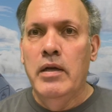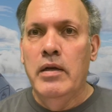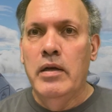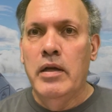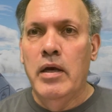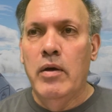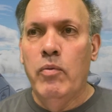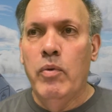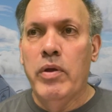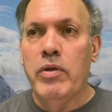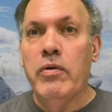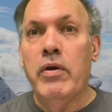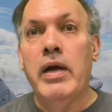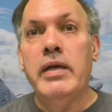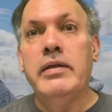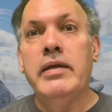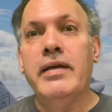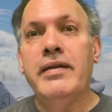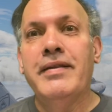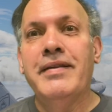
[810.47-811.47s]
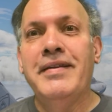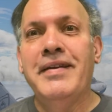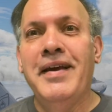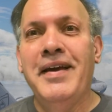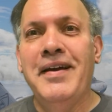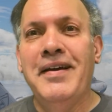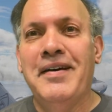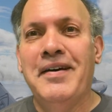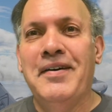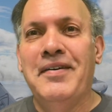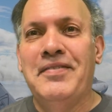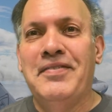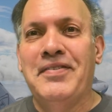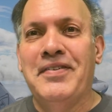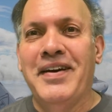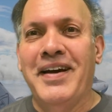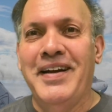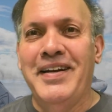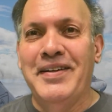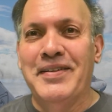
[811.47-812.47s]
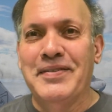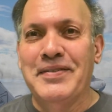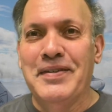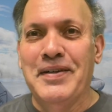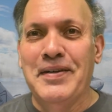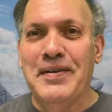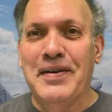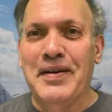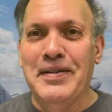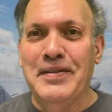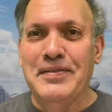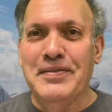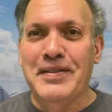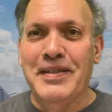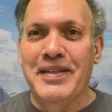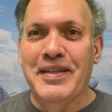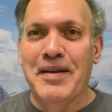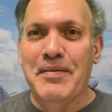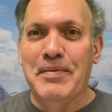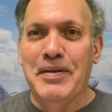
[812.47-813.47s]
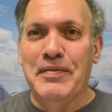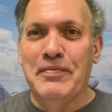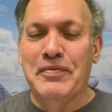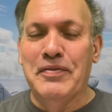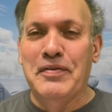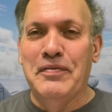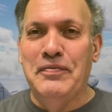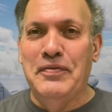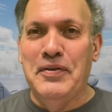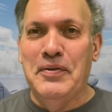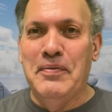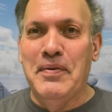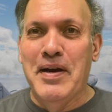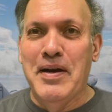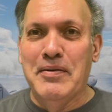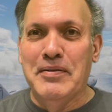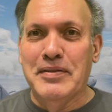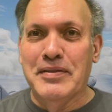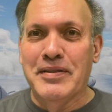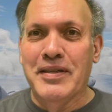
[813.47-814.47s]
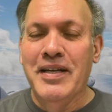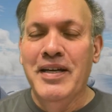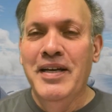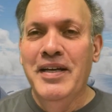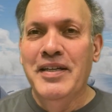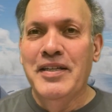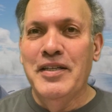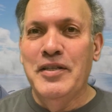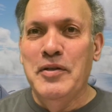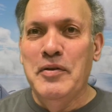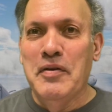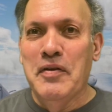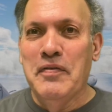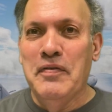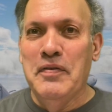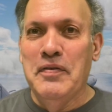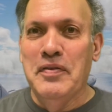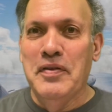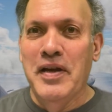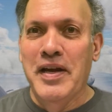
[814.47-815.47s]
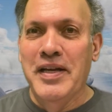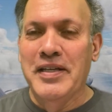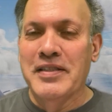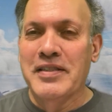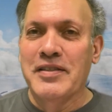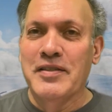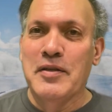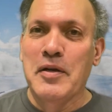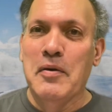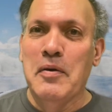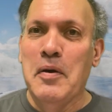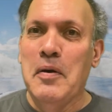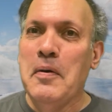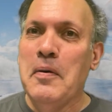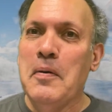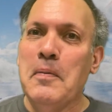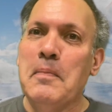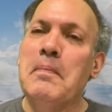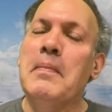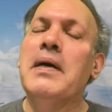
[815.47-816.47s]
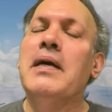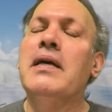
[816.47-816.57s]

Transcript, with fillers: Now, whether I take the day off, I don't know. I usually come in for a few hours to do a few things and go home.